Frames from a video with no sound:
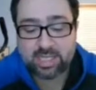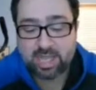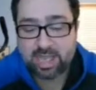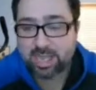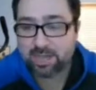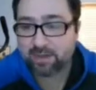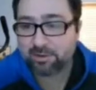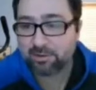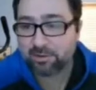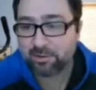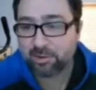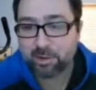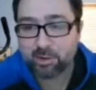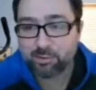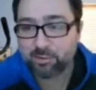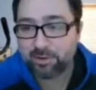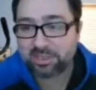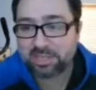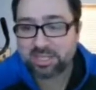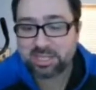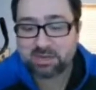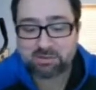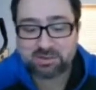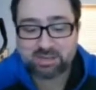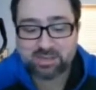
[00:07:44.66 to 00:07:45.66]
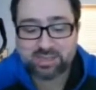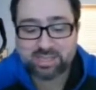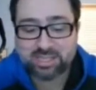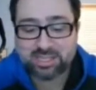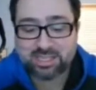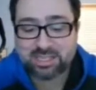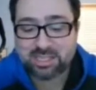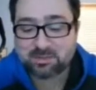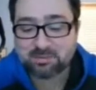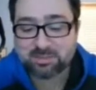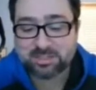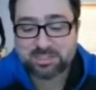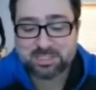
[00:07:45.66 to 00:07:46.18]
I don't know what they were
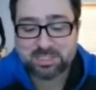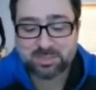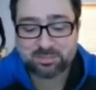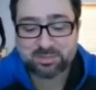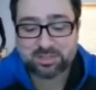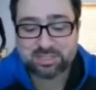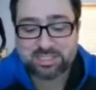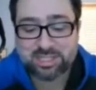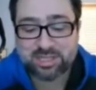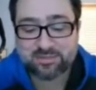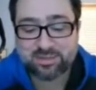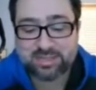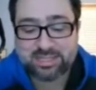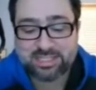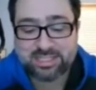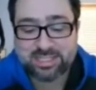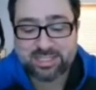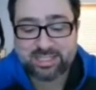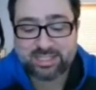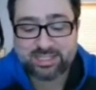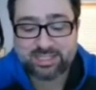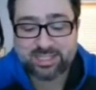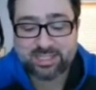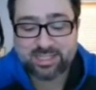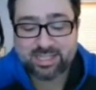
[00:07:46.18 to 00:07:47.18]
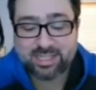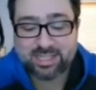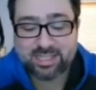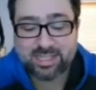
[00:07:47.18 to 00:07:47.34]
thinking with Super 17.